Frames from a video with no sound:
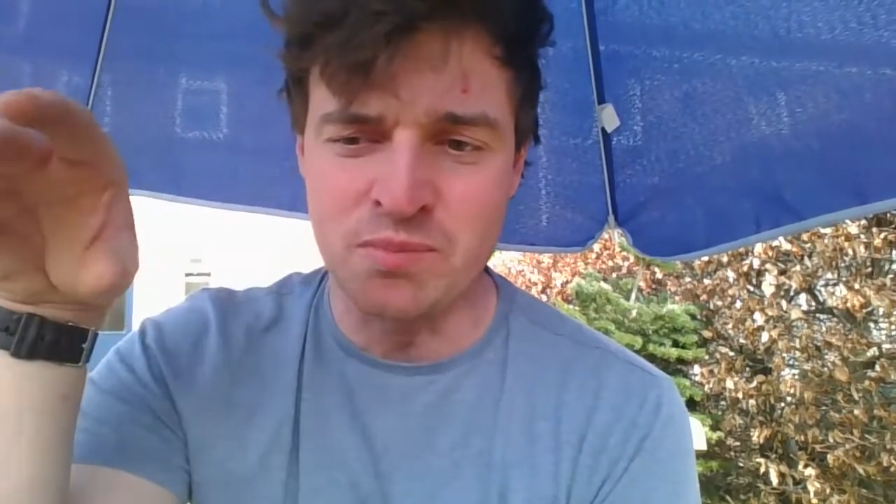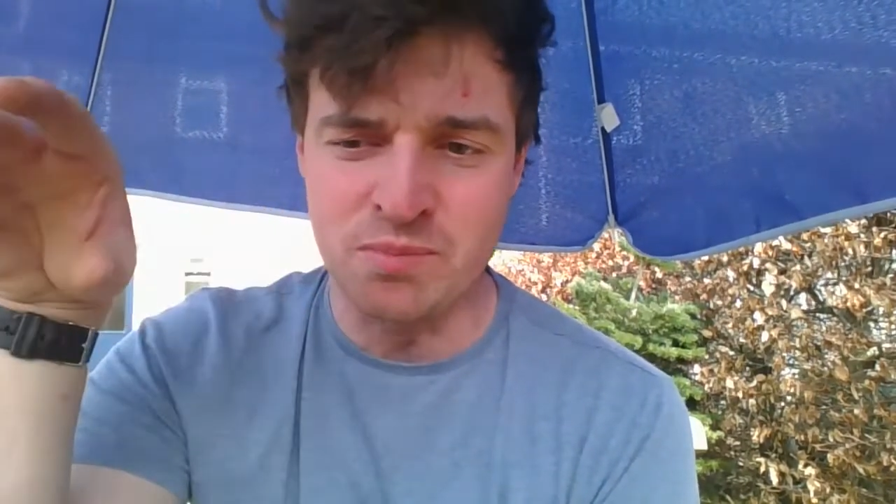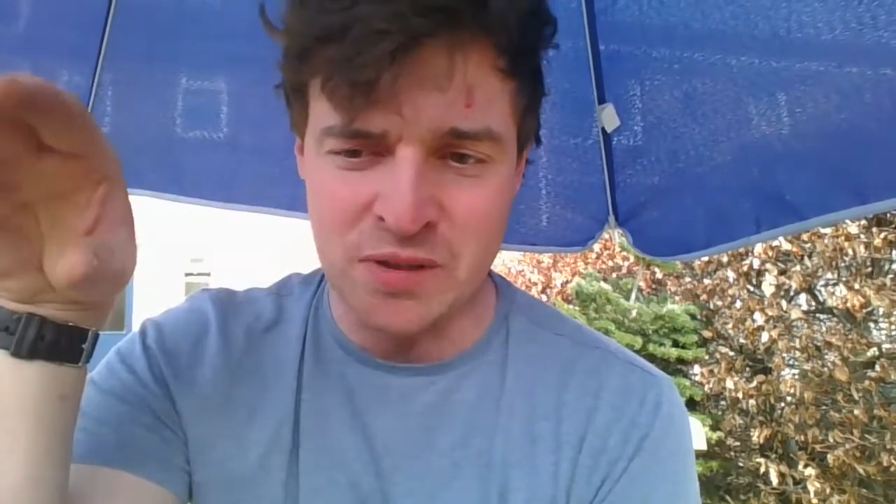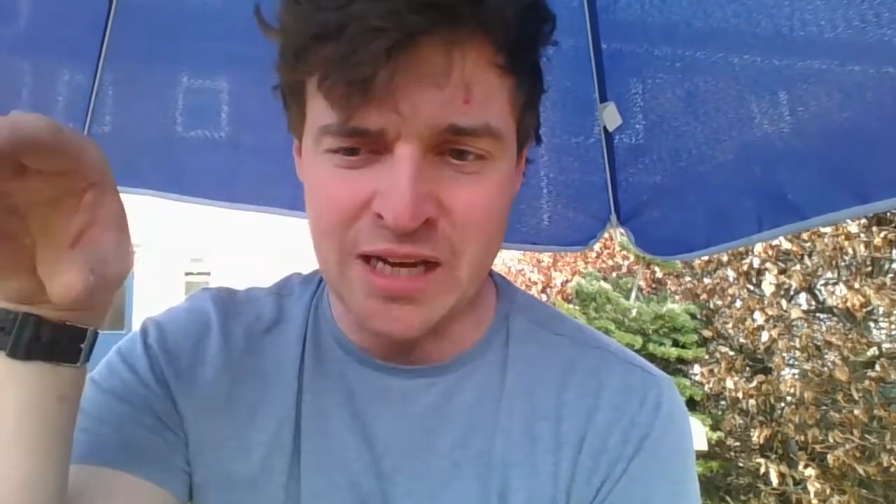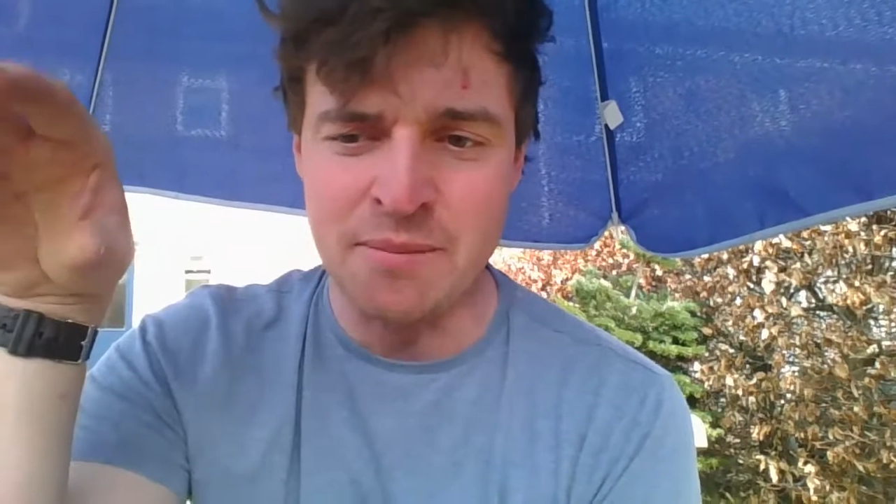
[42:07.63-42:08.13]

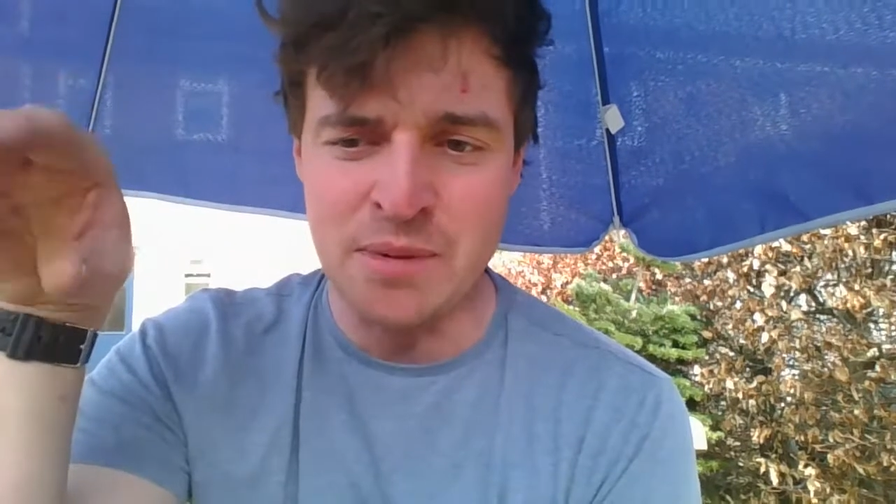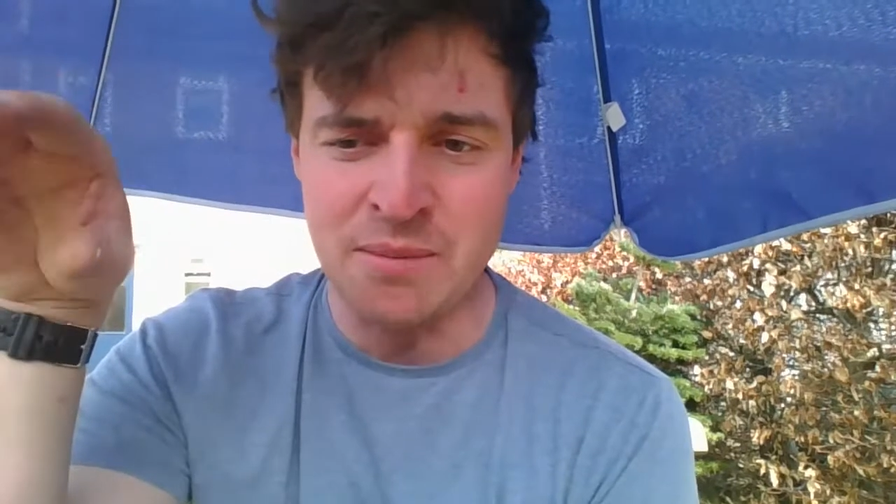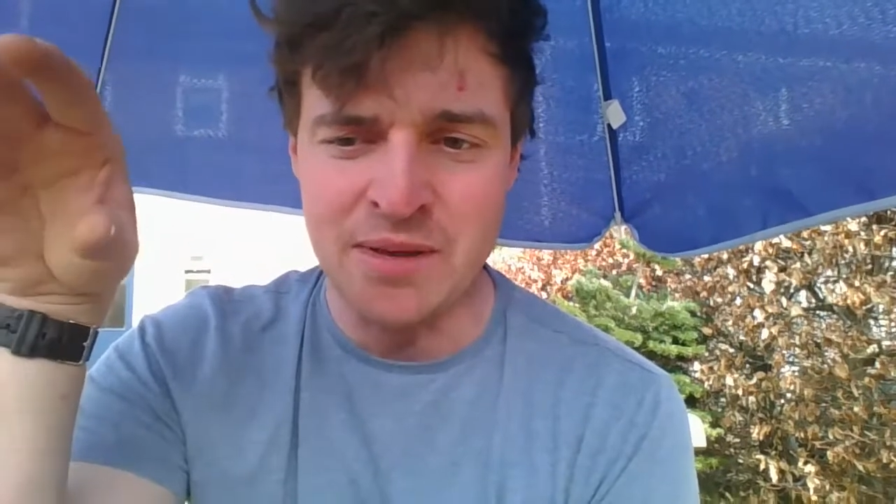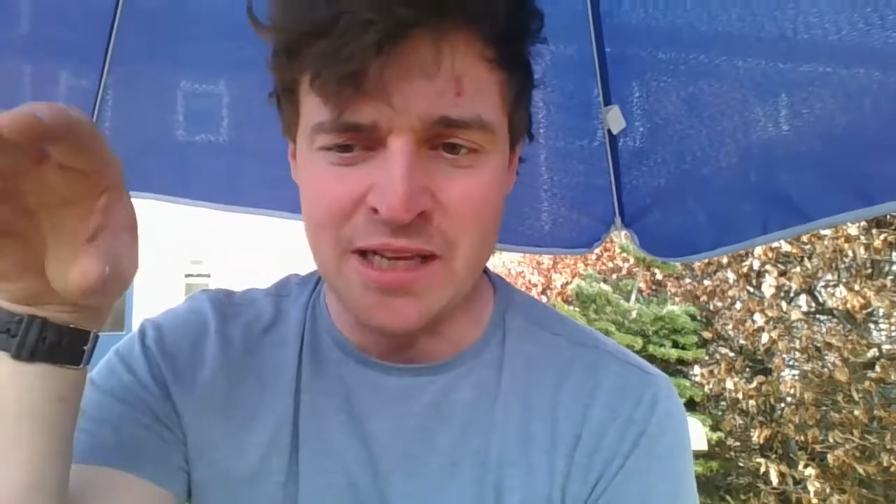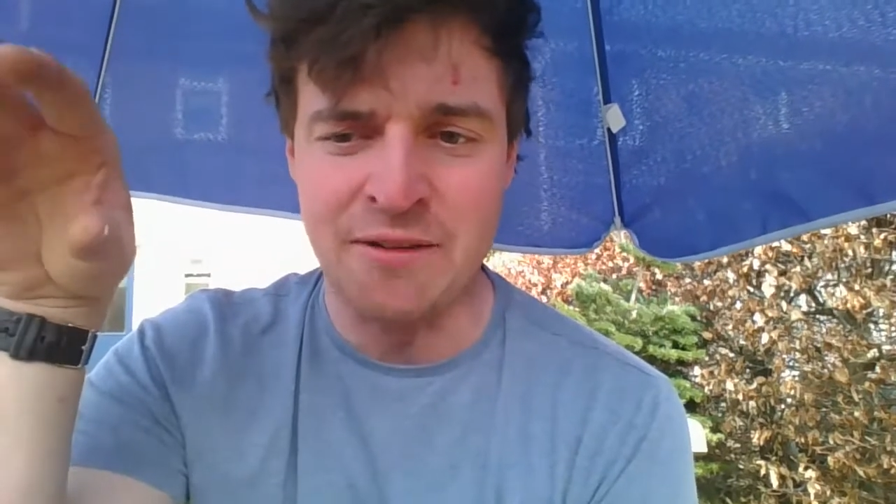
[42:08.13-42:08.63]
my dad
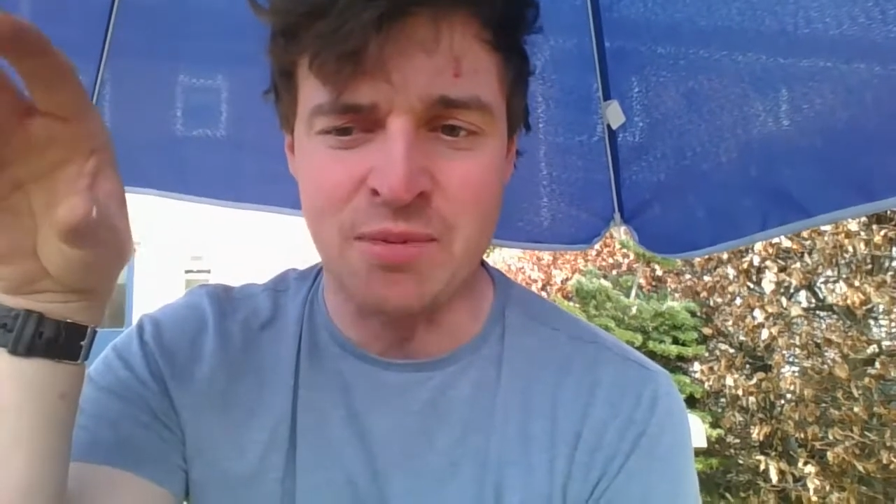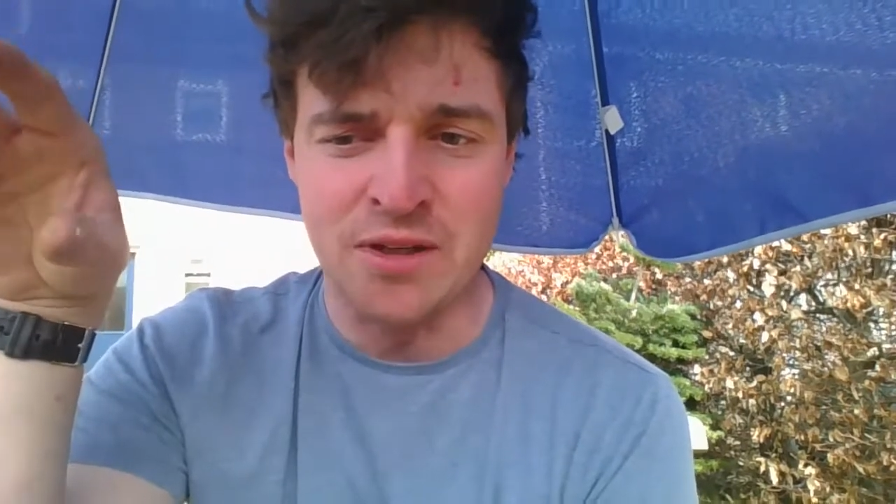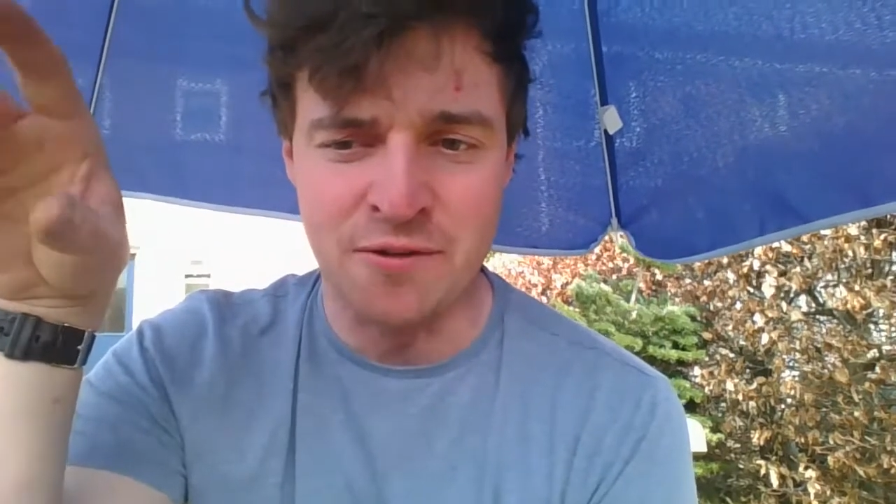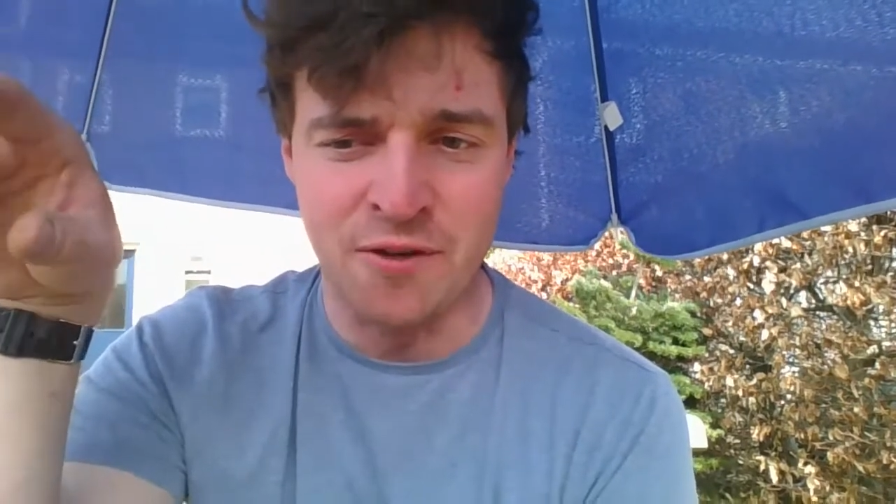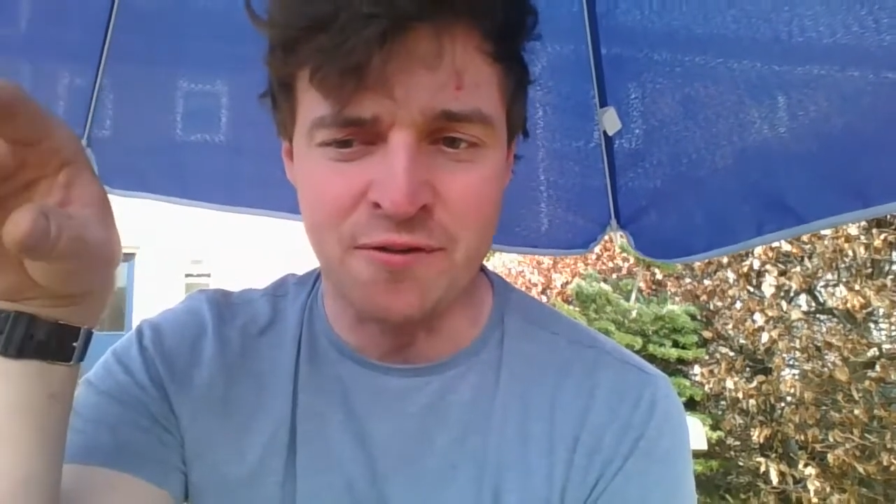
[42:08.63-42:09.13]
went
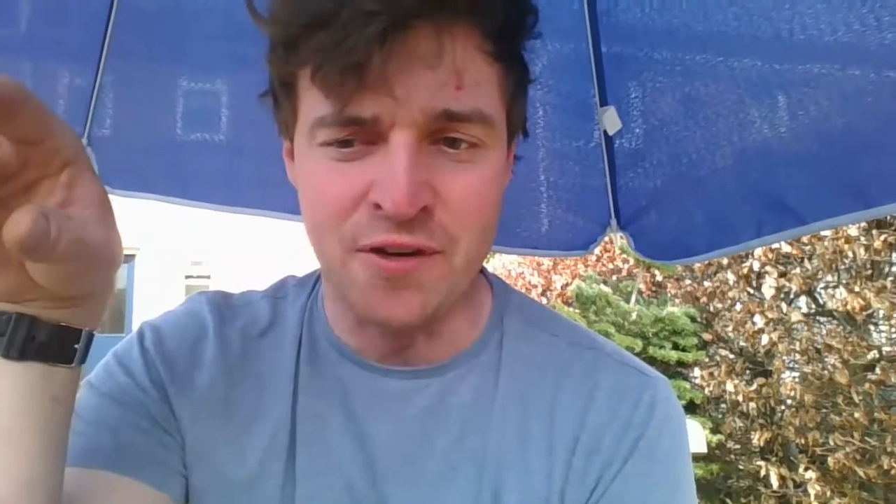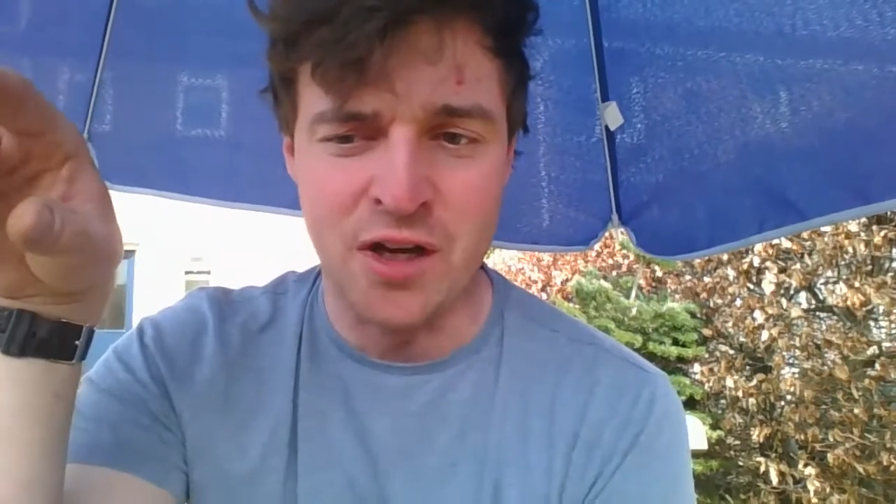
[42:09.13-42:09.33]
to the fun fair,